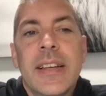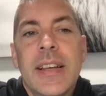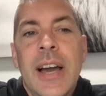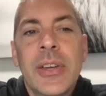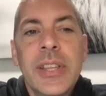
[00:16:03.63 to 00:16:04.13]

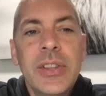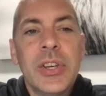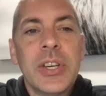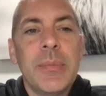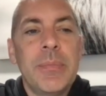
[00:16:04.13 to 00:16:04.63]
How could they
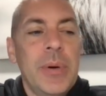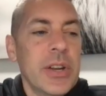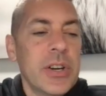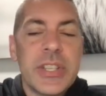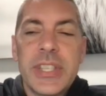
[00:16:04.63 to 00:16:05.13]
look upon
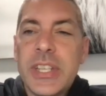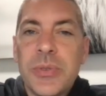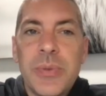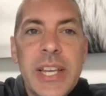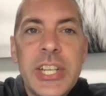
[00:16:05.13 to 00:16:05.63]
her
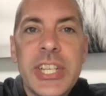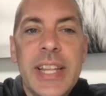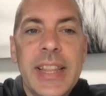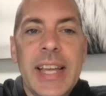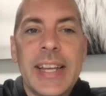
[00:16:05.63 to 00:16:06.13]
situation
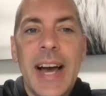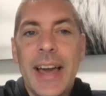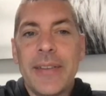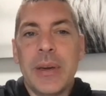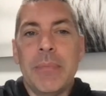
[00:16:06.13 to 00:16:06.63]
and like not
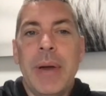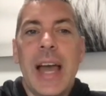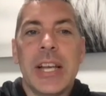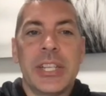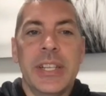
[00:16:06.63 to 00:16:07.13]
have
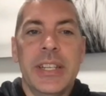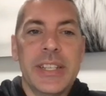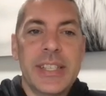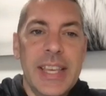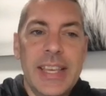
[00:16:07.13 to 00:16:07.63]
compassion and
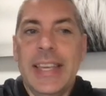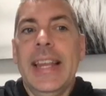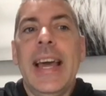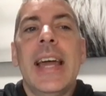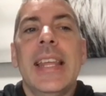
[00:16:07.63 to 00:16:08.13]
just say, get
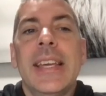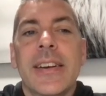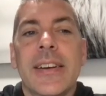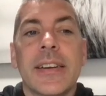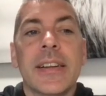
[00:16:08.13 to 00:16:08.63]
out of here?